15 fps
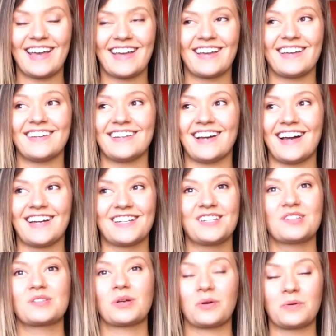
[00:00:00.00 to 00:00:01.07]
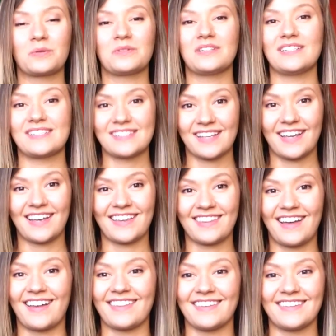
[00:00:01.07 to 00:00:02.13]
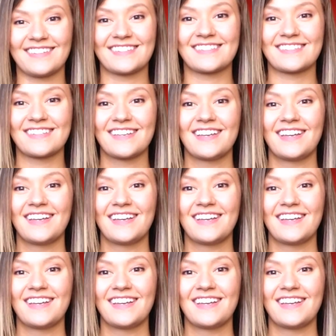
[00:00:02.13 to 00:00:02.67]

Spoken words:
And I can totally say that this,